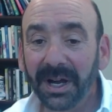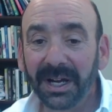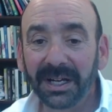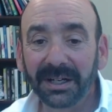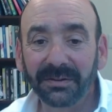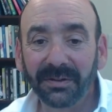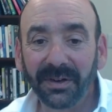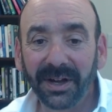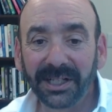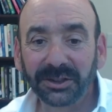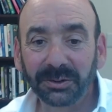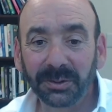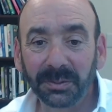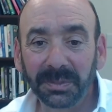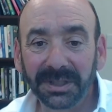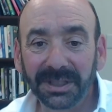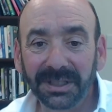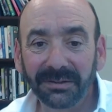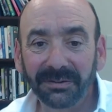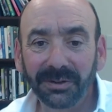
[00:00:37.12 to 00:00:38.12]
my advice
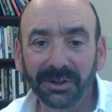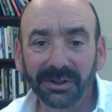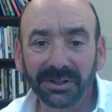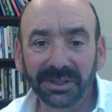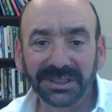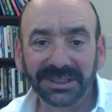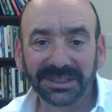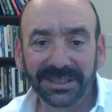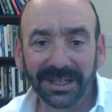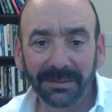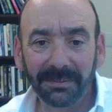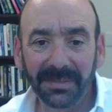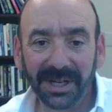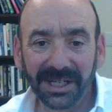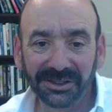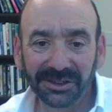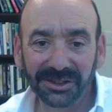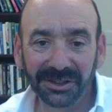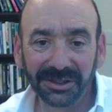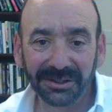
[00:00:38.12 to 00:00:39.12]
would be if you're a STEM
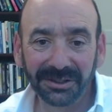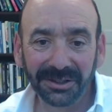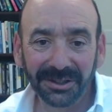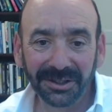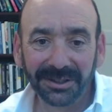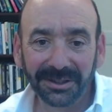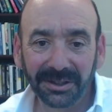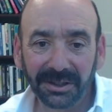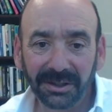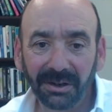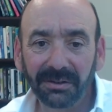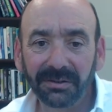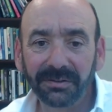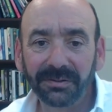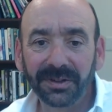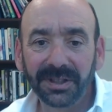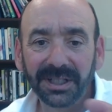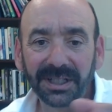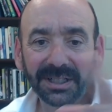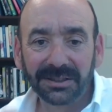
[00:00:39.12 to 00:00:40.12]
major, don't
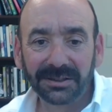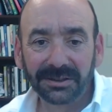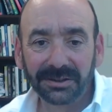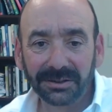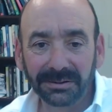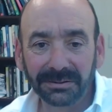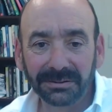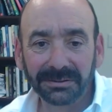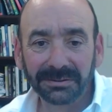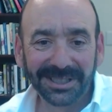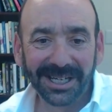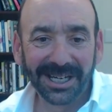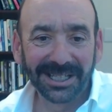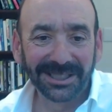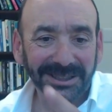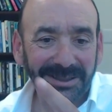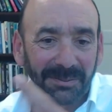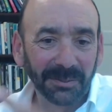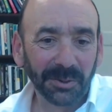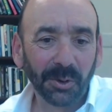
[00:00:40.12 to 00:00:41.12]
forget to
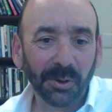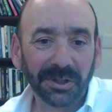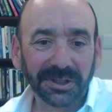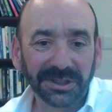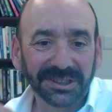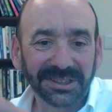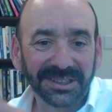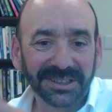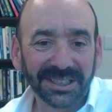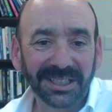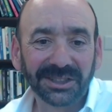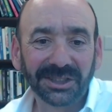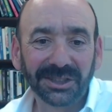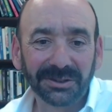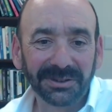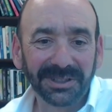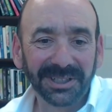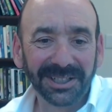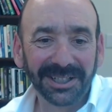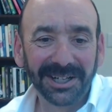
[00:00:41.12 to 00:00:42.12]
take some courses in
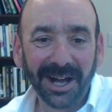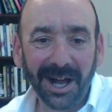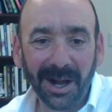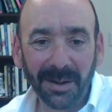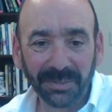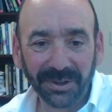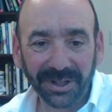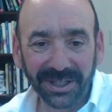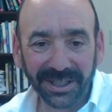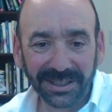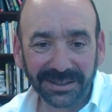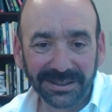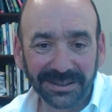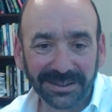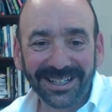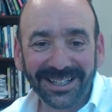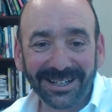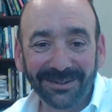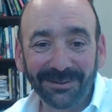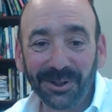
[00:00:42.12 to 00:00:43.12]
history and comp lit.
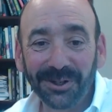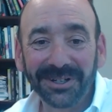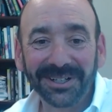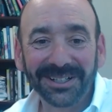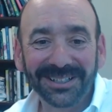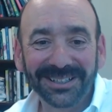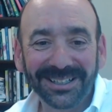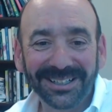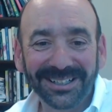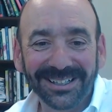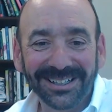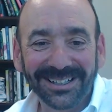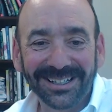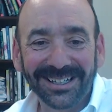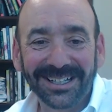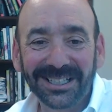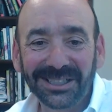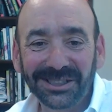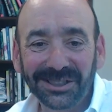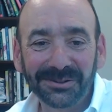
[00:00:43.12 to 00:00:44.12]
And if you're a,
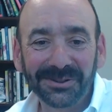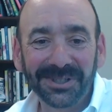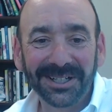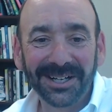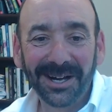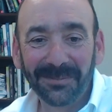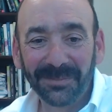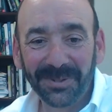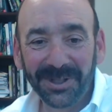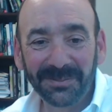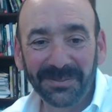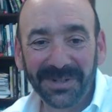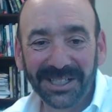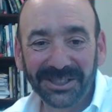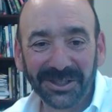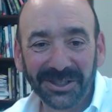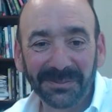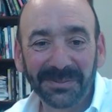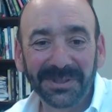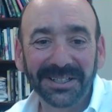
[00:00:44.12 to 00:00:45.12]
a history comp lit
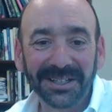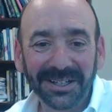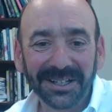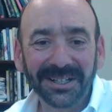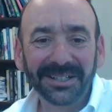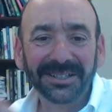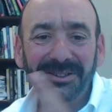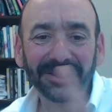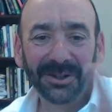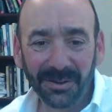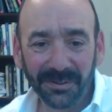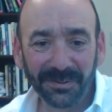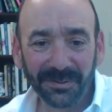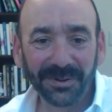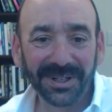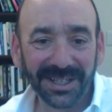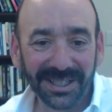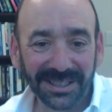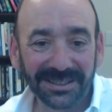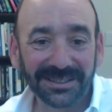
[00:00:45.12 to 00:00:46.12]
major, don't
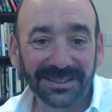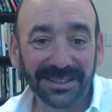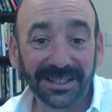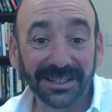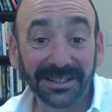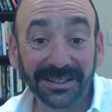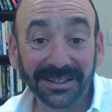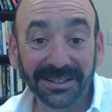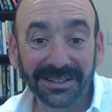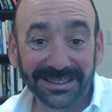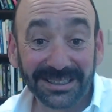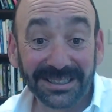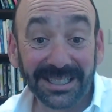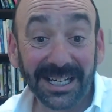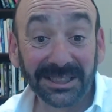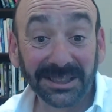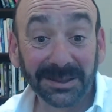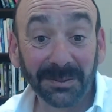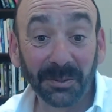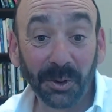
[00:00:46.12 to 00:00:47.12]
forget to, to
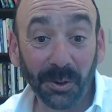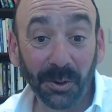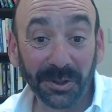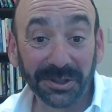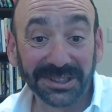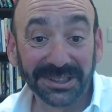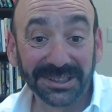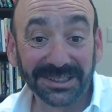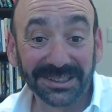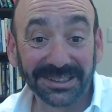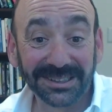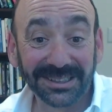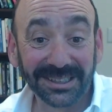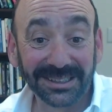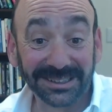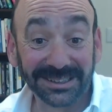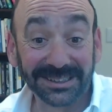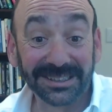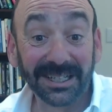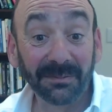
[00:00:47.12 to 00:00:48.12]
take some courses
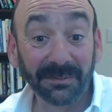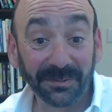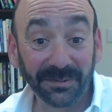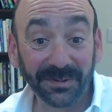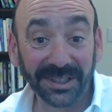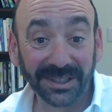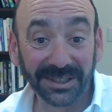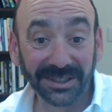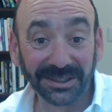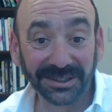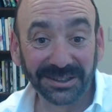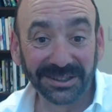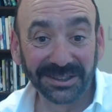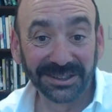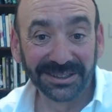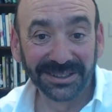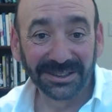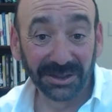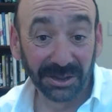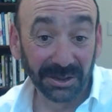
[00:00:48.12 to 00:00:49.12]
in STEM
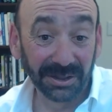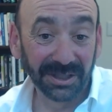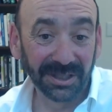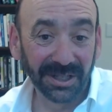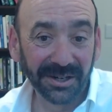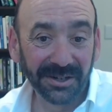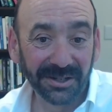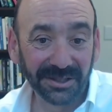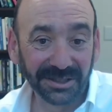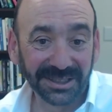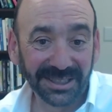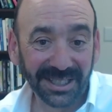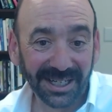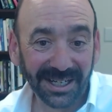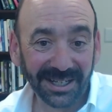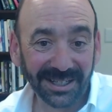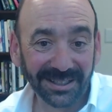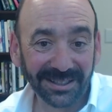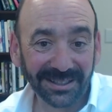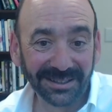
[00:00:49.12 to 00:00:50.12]
fields so you can
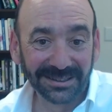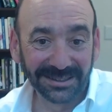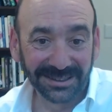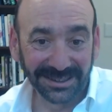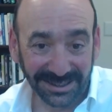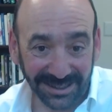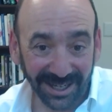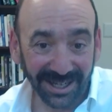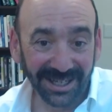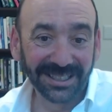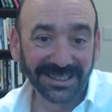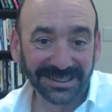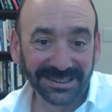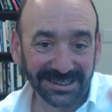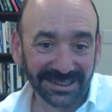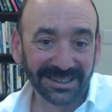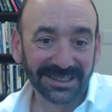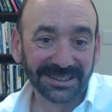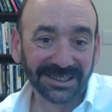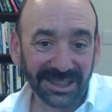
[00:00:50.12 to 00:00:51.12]
understand science
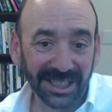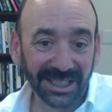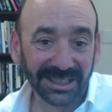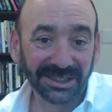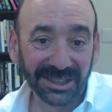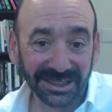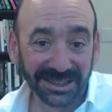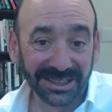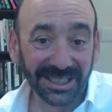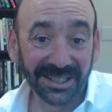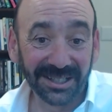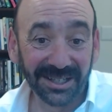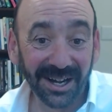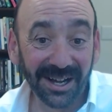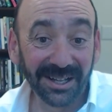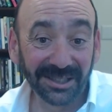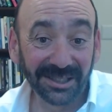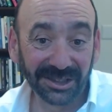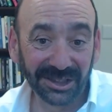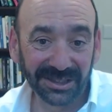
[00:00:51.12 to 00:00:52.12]
and the changing
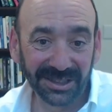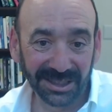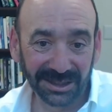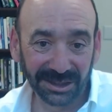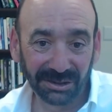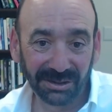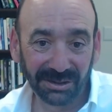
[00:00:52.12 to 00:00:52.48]
technology that's